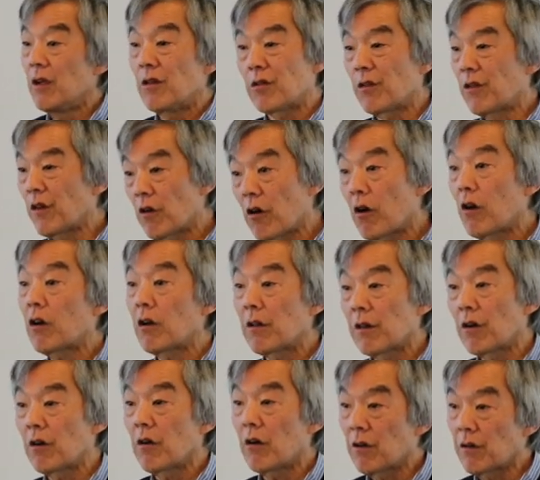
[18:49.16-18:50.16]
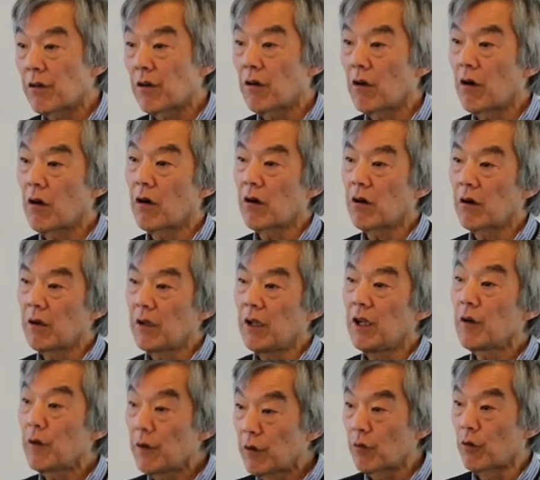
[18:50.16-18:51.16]
So there are there are there are
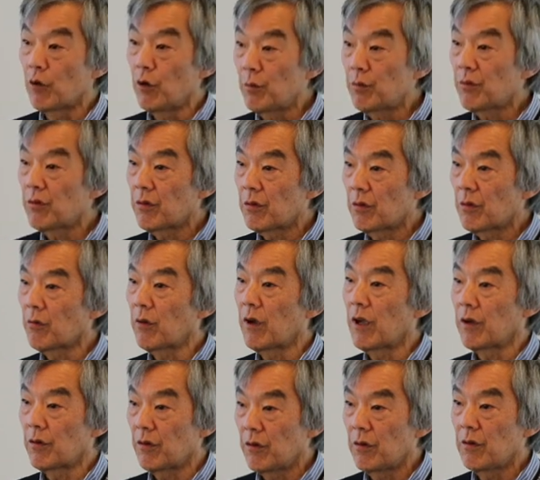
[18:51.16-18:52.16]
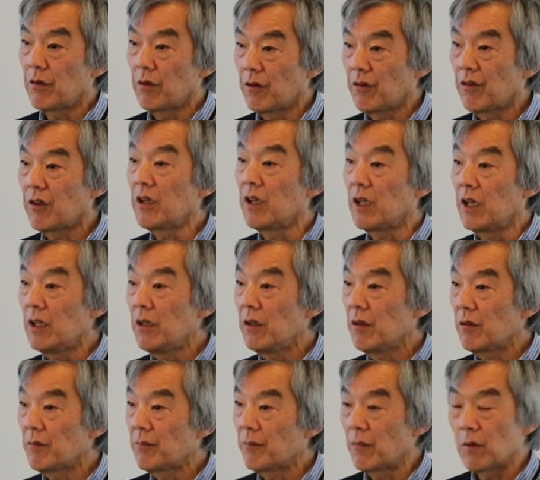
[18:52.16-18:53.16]
hearing groups around Sydney
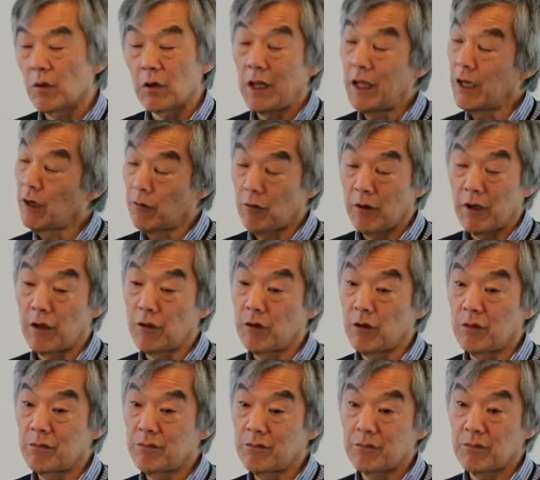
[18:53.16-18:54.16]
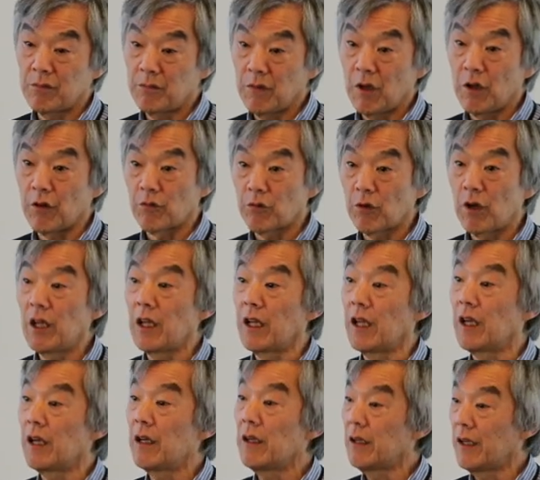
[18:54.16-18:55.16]
and around
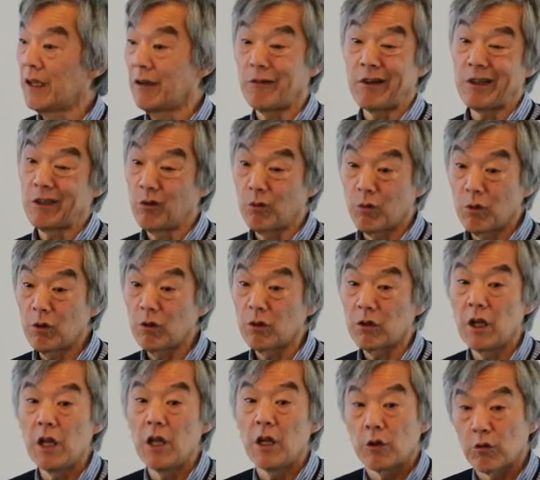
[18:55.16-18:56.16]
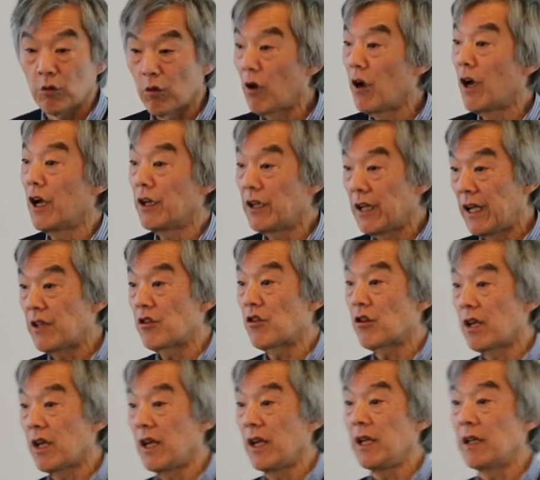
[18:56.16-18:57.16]
Australia and around the world trying to
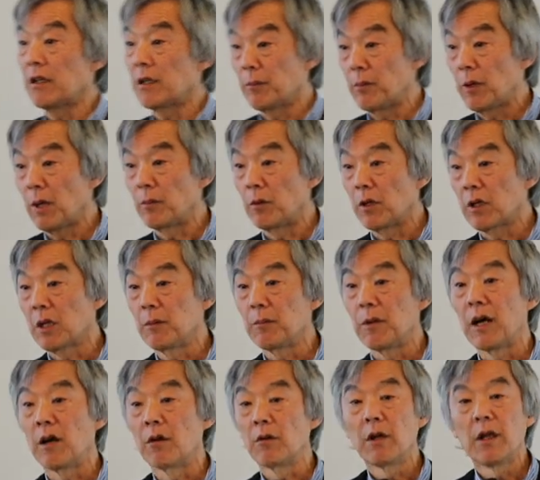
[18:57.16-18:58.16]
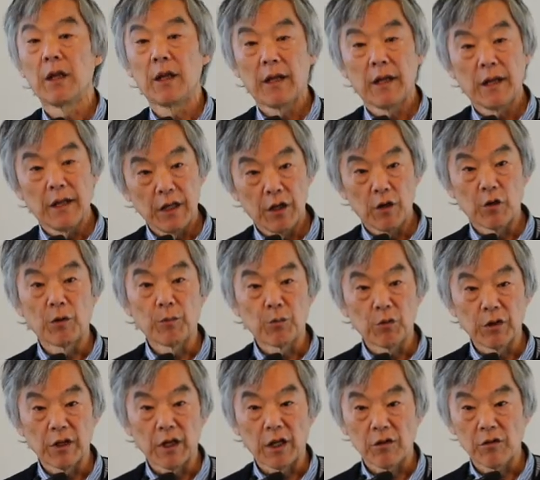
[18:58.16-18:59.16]
educate the public about hearing
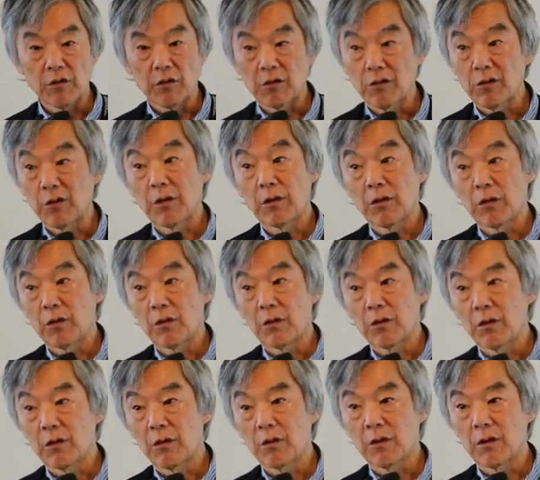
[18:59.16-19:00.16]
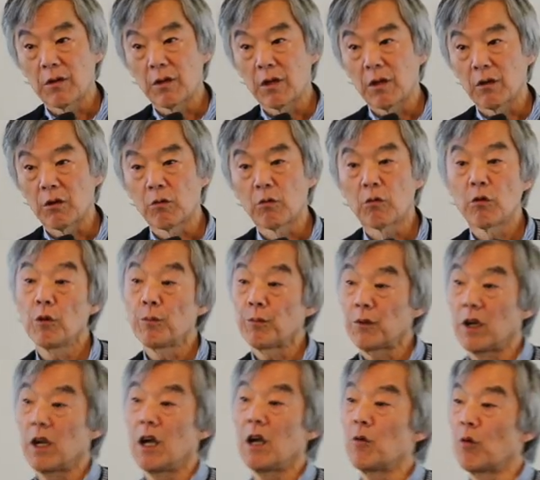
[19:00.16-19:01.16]
protection. So the group
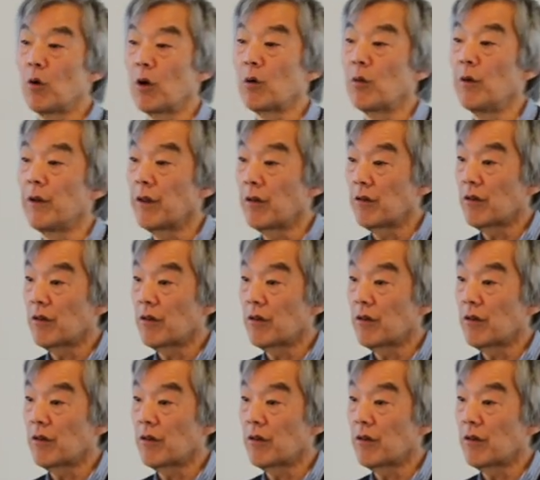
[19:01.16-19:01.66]
that I work with